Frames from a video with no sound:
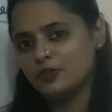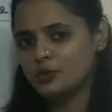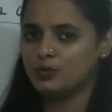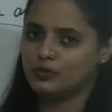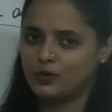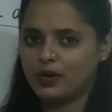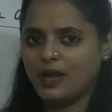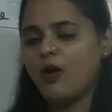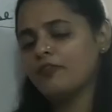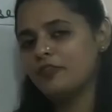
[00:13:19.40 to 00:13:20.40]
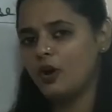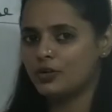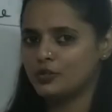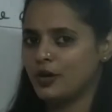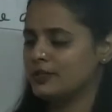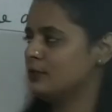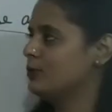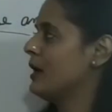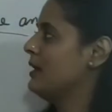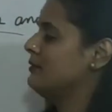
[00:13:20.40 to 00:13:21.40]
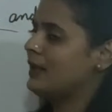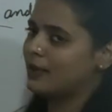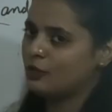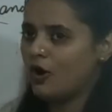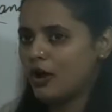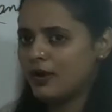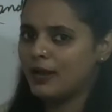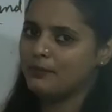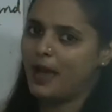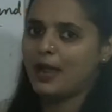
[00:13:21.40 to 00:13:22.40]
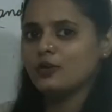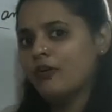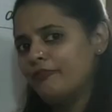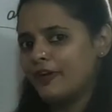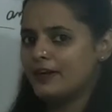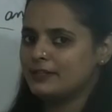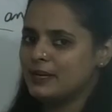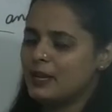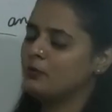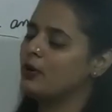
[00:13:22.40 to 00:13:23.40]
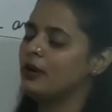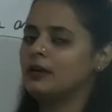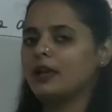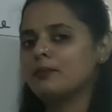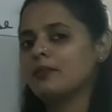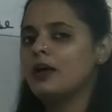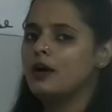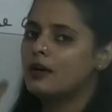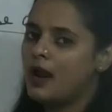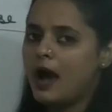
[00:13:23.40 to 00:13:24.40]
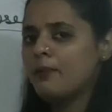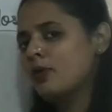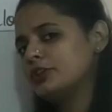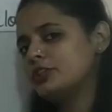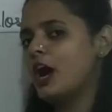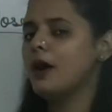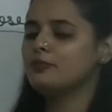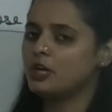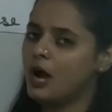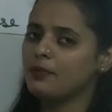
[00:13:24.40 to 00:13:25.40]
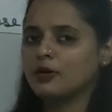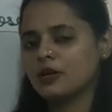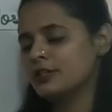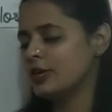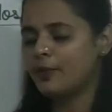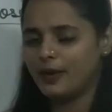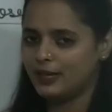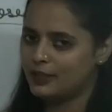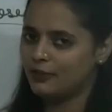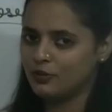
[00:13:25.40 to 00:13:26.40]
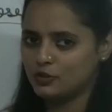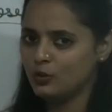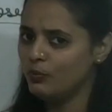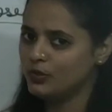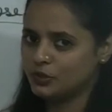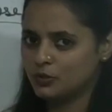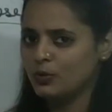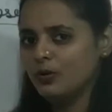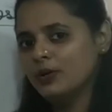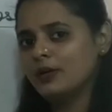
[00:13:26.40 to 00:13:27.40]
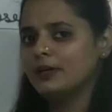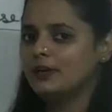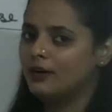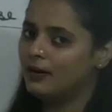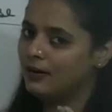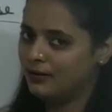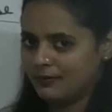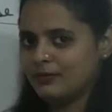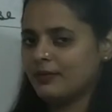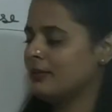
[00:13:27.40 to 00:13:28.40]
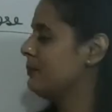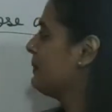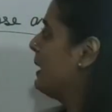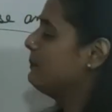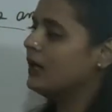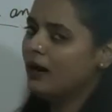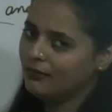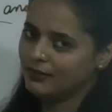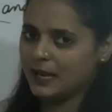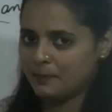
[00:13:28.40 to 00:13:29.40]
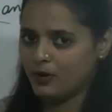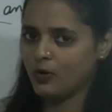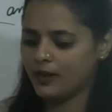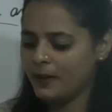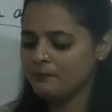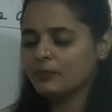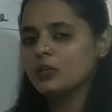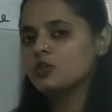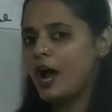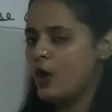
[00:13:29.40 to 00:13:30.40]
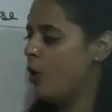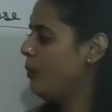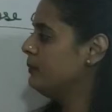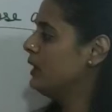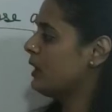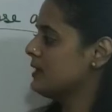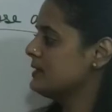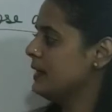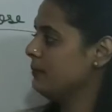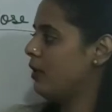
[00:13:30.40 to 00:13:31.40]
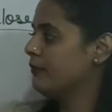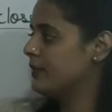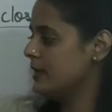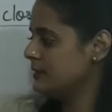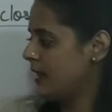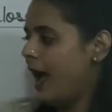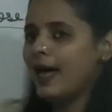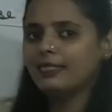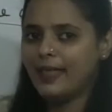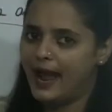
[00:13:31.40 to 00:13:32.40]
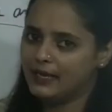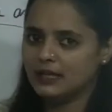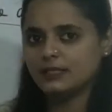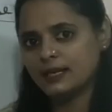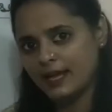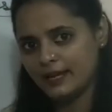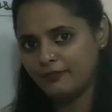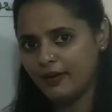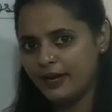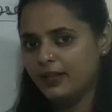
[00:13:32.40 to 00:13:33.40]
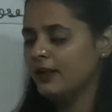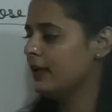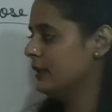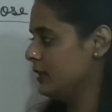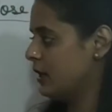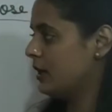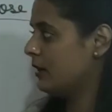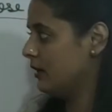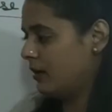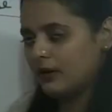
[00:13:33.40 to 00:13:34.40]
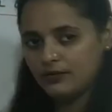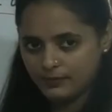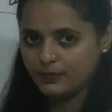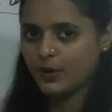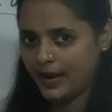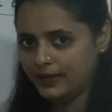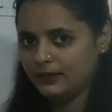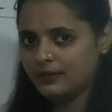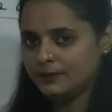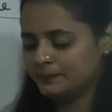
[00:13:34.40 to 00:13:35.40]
choose, okay, of your choice. You can take your name and your friend's name. You can take Ram or Sham, Sham or Ghansham, anything which you wish to keep the name, okay. So I hope the concept of this and that is clarified here, right?